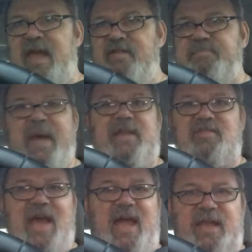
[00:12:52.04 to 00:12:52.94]
have
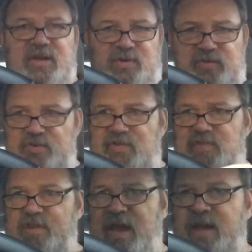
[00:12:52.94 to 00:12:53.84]
pet
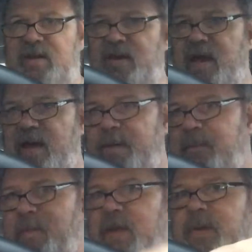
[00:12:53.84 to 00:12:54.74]
tigers, and
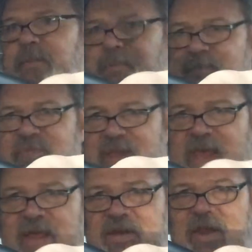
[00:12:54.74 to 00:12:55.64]

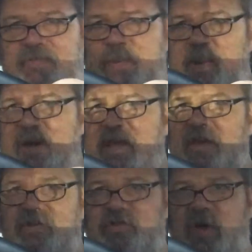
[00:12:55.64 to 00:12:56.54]

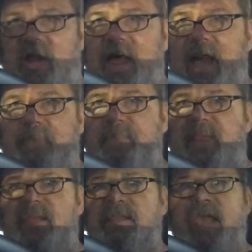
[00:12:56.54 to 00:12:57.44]
everybody is all
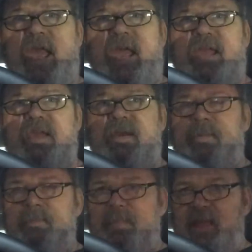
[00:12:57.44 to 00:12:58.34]
happy and gay.
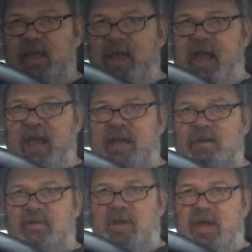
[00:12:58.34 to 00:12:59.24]

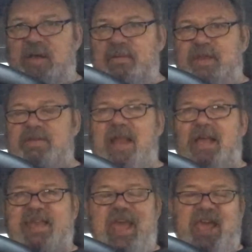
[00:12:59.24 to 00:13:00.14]
And
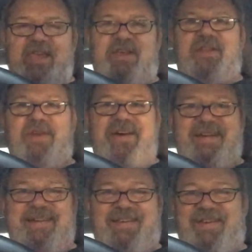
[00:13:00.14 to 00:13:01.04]
not gay in the
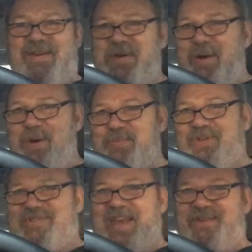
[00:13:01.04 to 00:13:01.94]

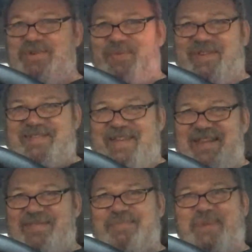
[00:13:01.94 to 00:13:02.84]
homosexual
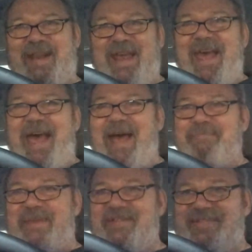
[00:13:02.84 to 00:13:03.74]
sense, but
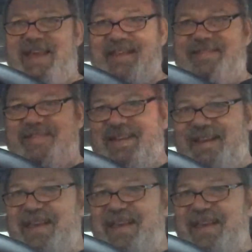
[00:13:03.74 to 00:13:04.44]
happy sense,